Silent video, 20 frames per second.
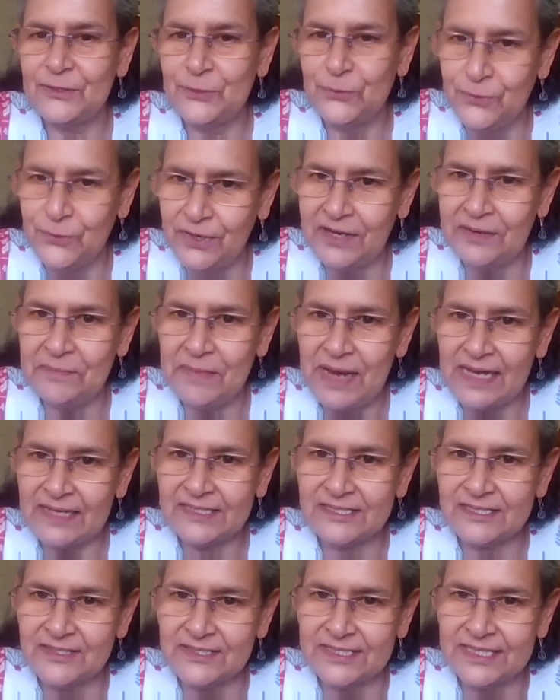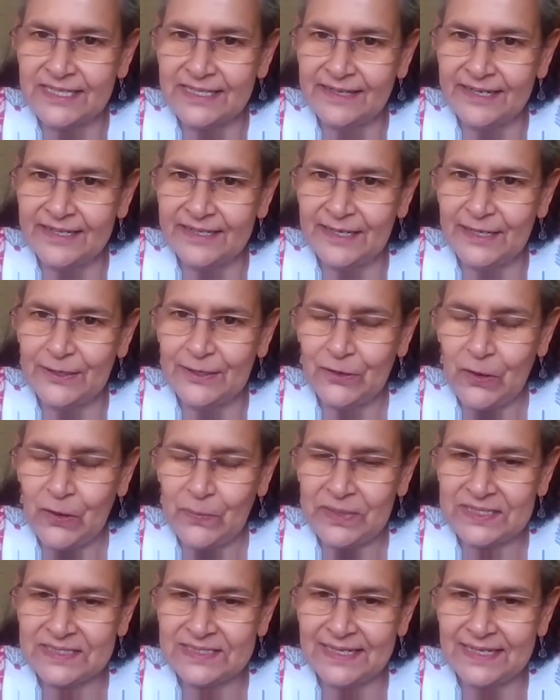do a master's degree in
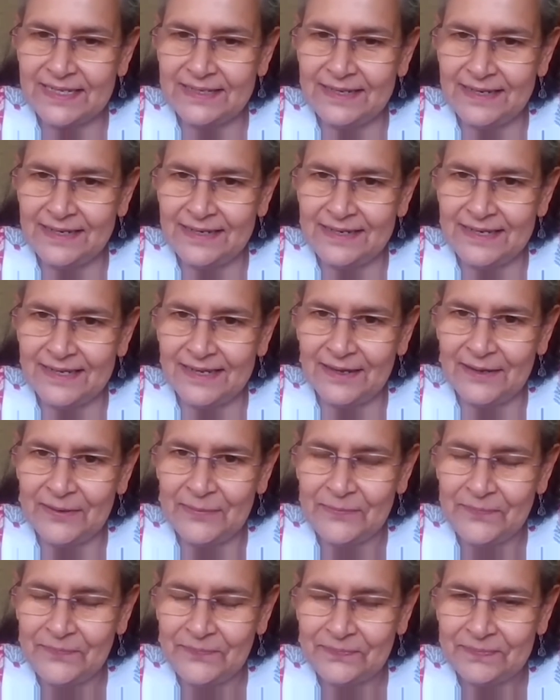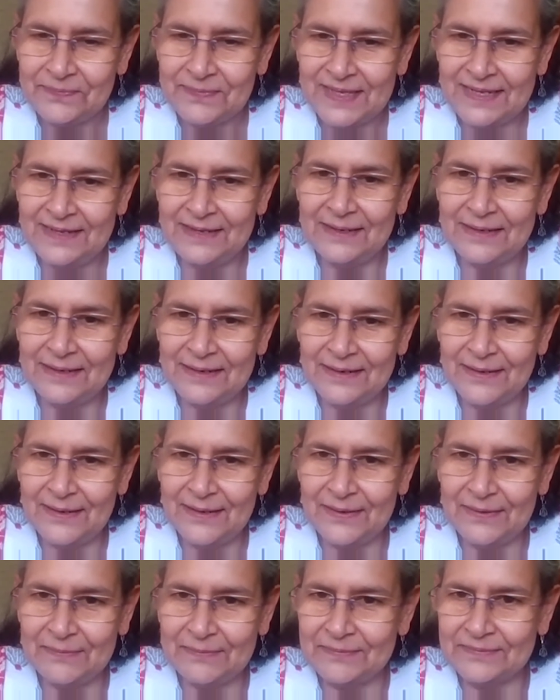economics in India, in
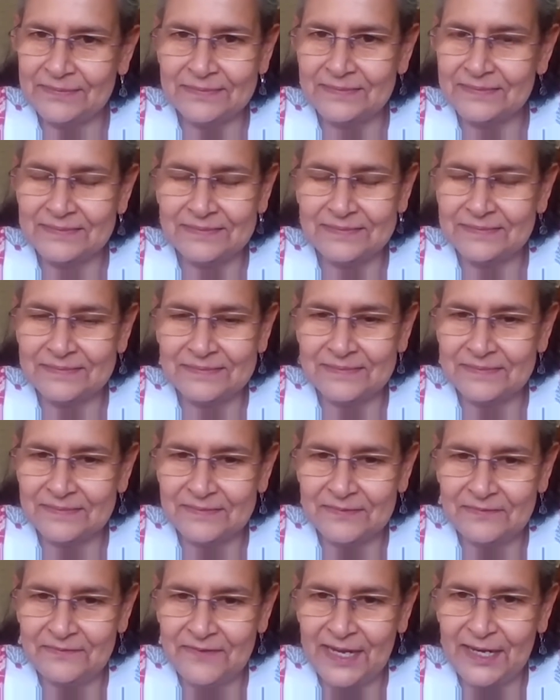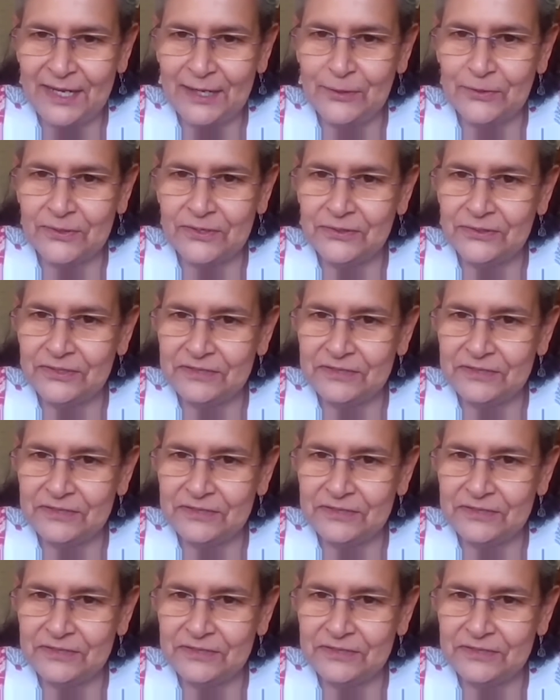very good